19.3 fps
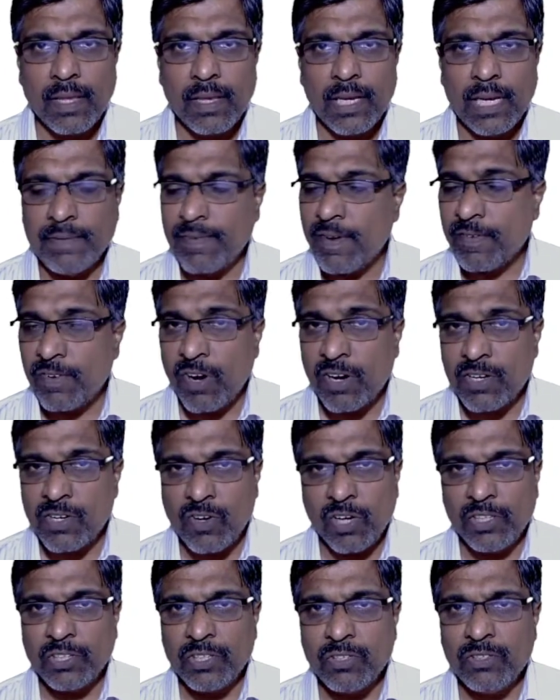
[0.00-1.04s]
If you have not
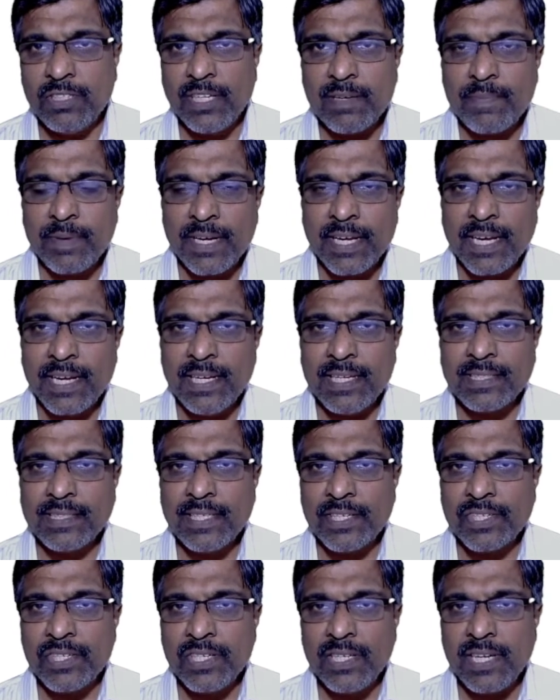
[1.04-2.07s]
gone through that particular
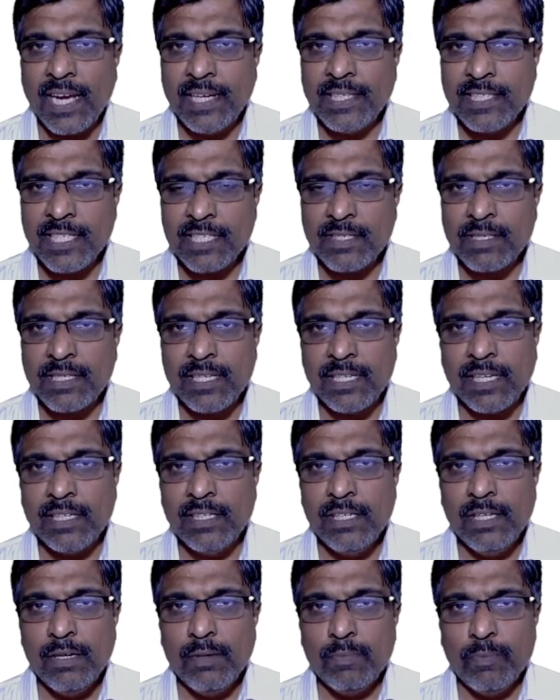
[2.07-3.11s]
session, I'll just
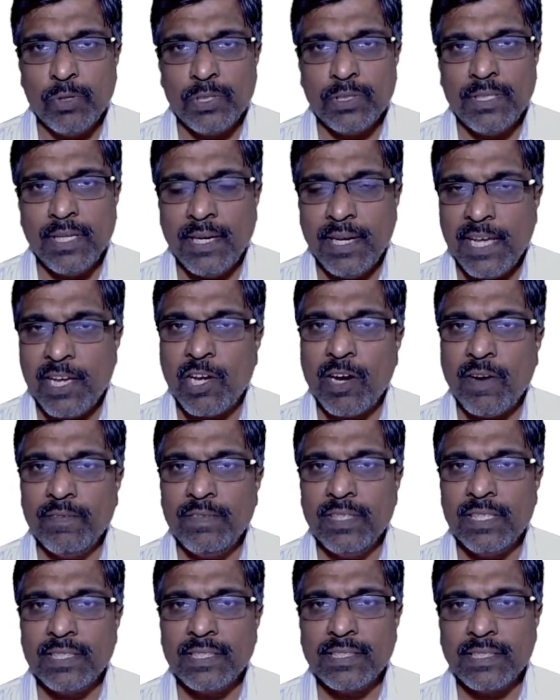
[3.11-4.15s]
put the link of
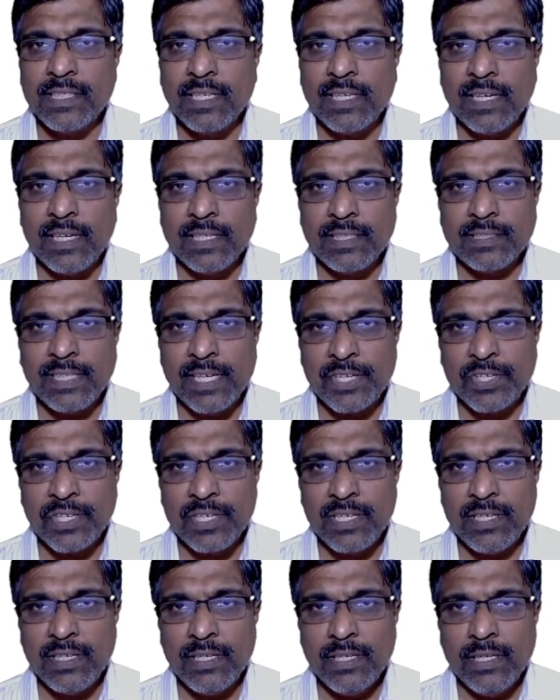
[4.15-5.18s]
this
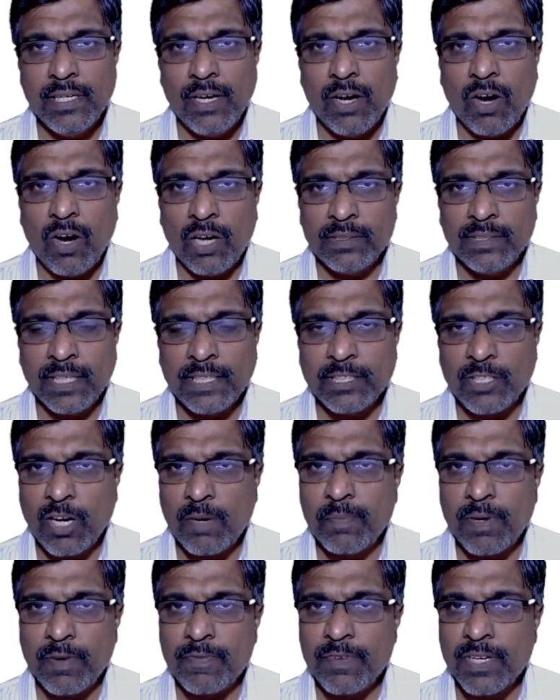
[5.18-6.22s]
session on the
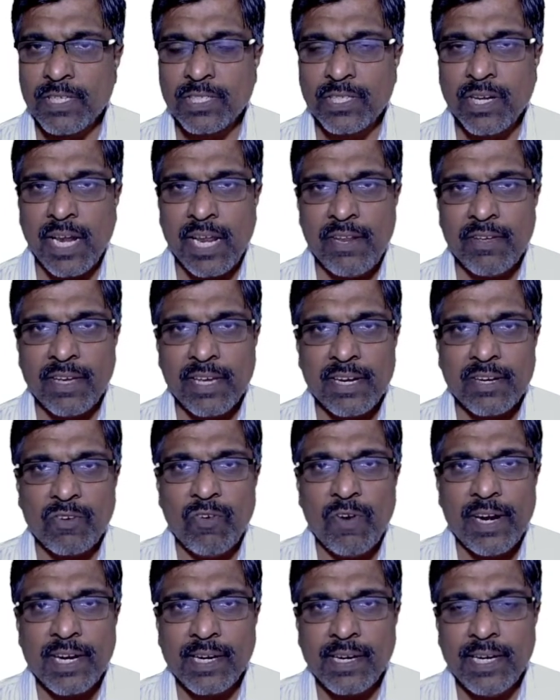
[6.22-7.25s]
top of your screen. You can go
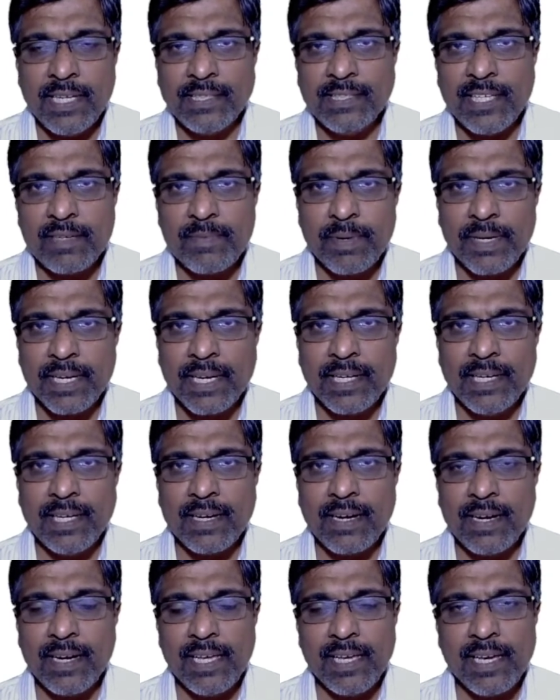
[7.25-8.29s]
and click that particular
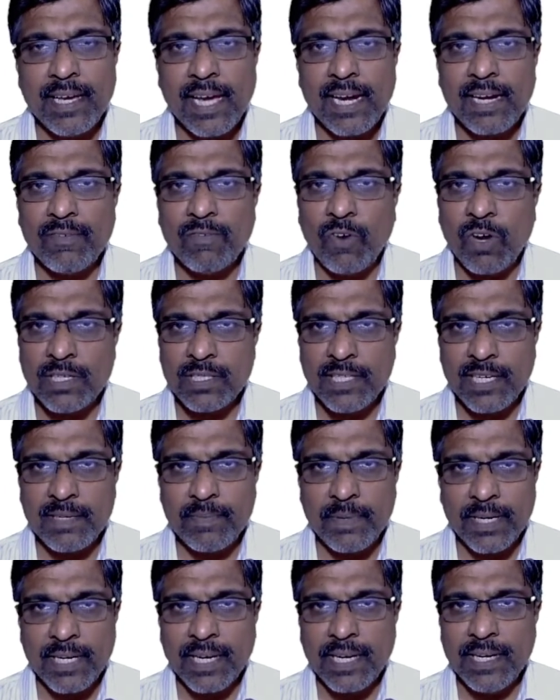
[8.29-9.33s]
link and watch that
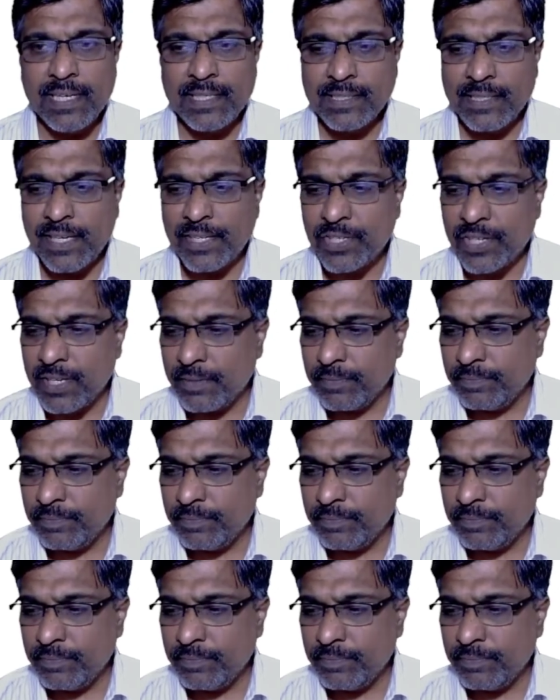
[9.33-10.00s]
particular session.